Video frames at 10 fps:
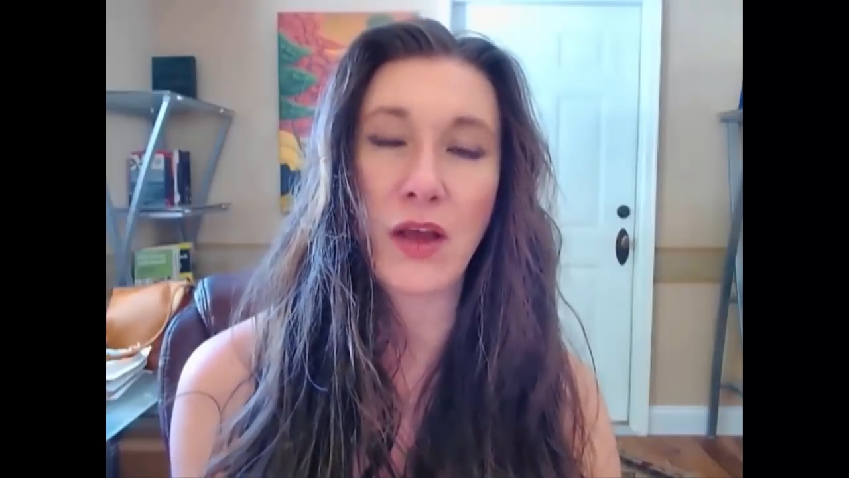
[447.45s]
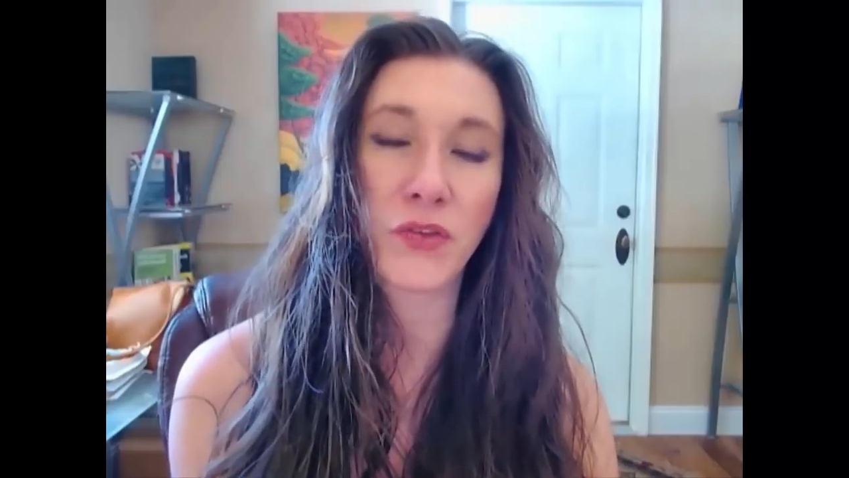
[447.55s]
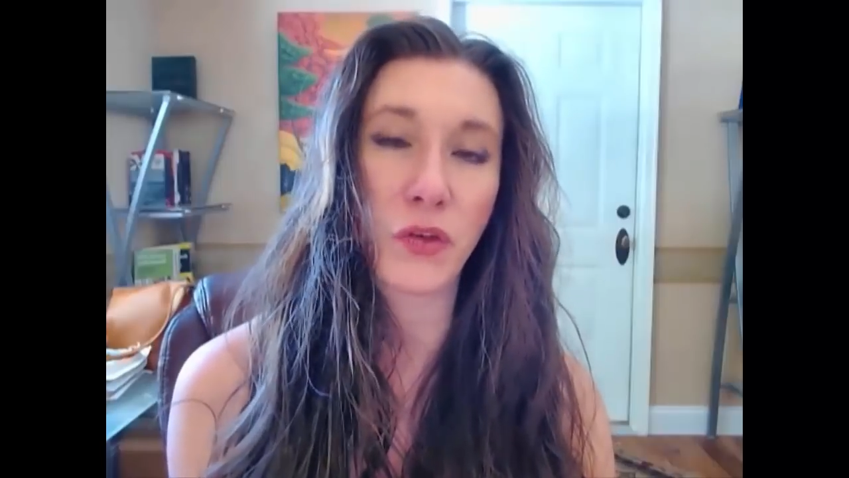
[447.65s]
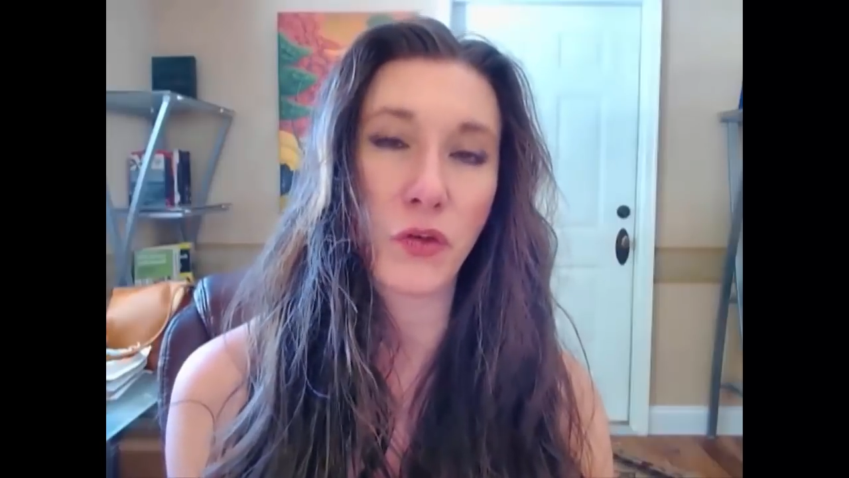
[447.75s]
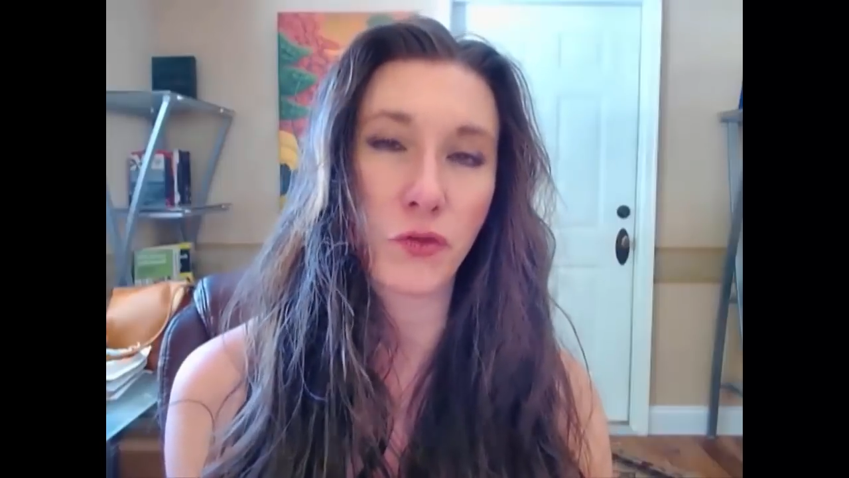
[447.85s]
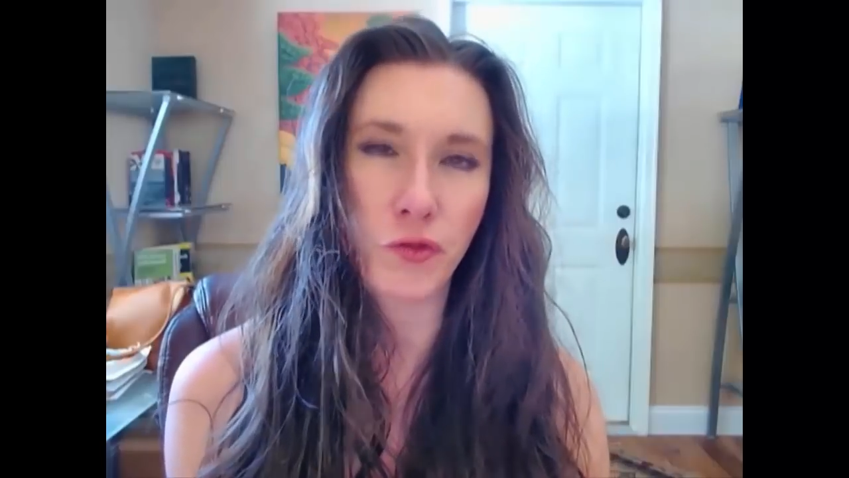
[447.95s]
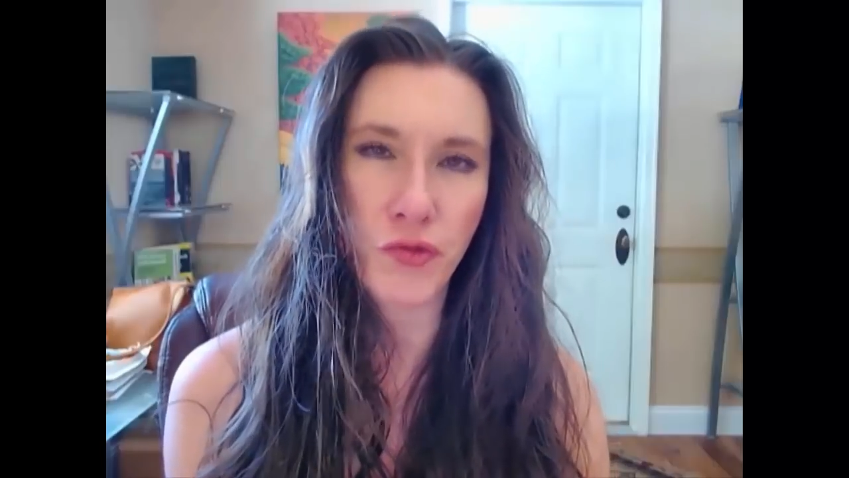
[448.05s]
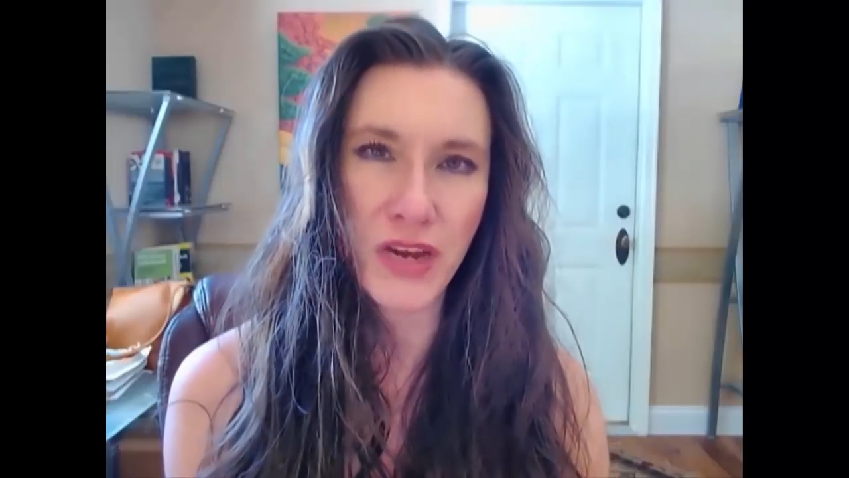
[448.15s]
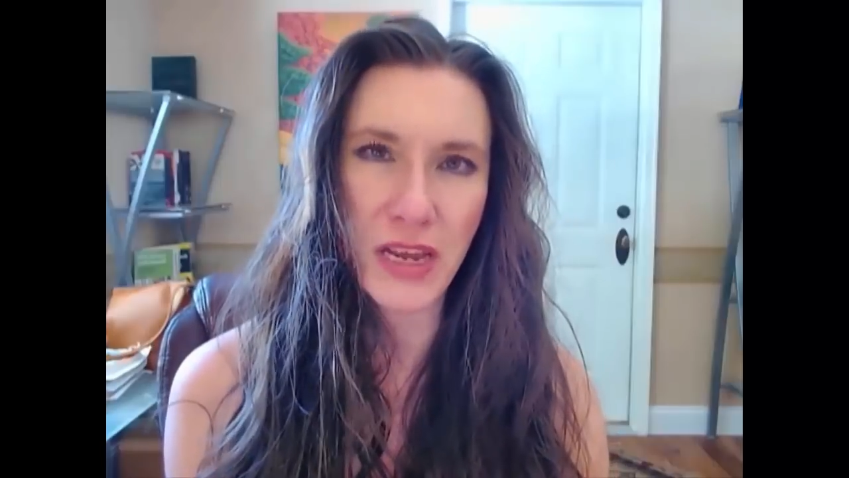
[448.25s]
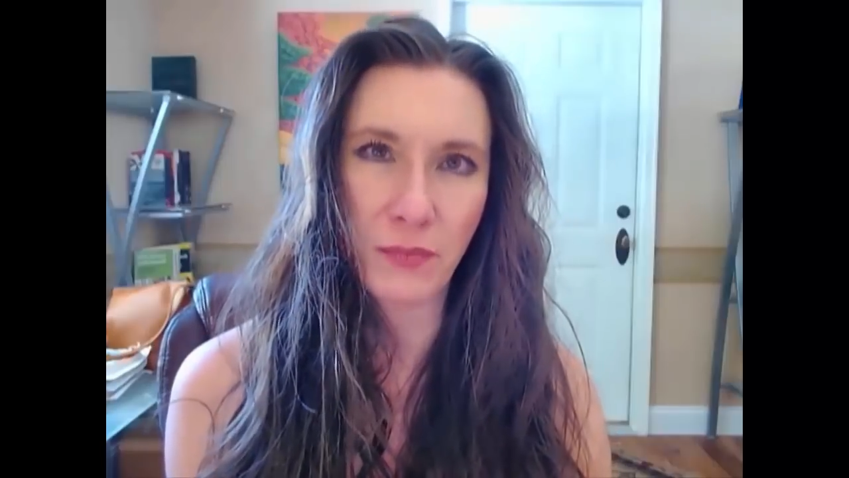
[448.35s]
Also your
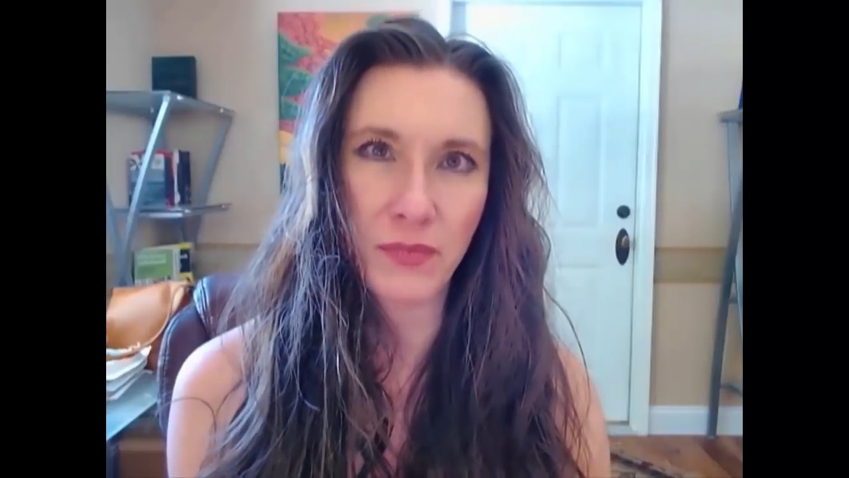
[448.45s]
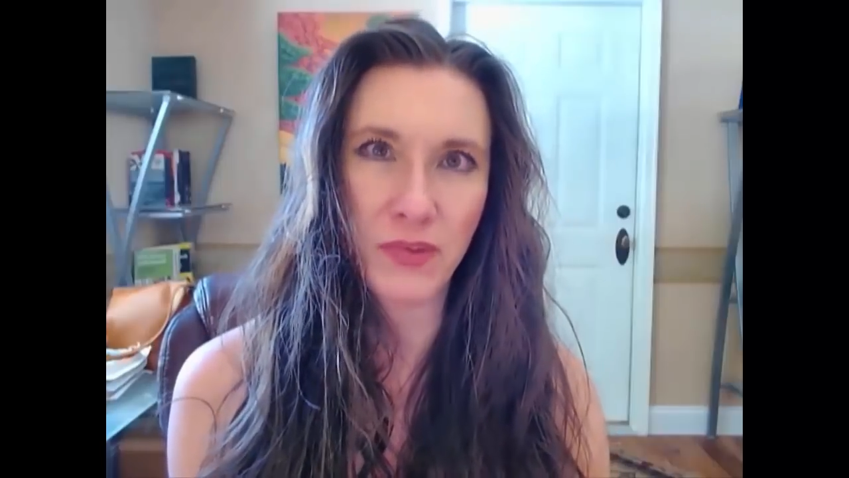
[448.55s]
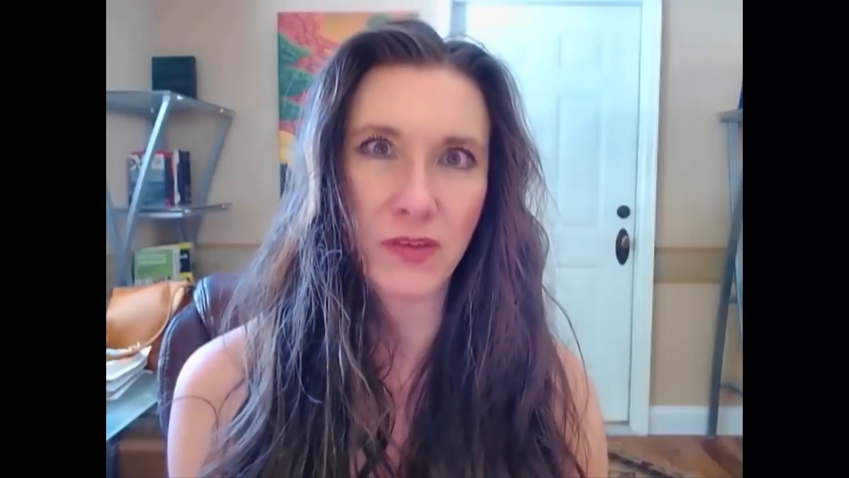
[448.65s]
dreams,